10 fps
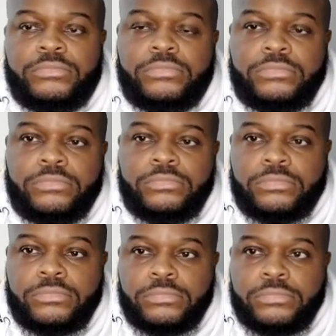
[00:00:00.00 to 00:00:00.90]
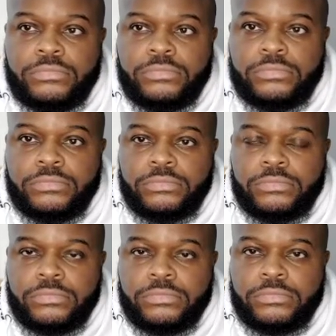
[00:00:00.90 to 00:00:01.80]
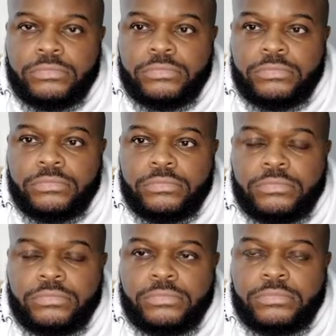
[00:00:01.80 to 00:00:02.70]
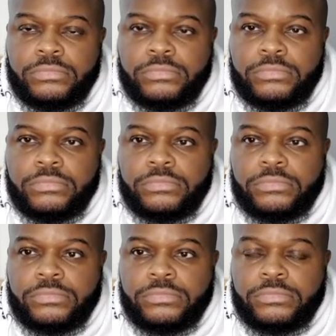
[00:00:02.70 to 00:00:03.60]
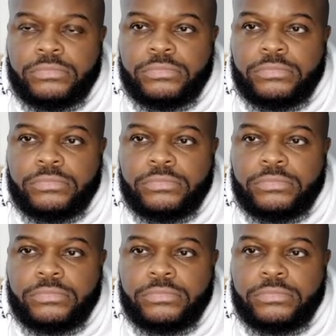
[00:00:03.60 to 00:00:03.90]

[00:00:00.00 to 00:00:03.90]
This person isn't speaking.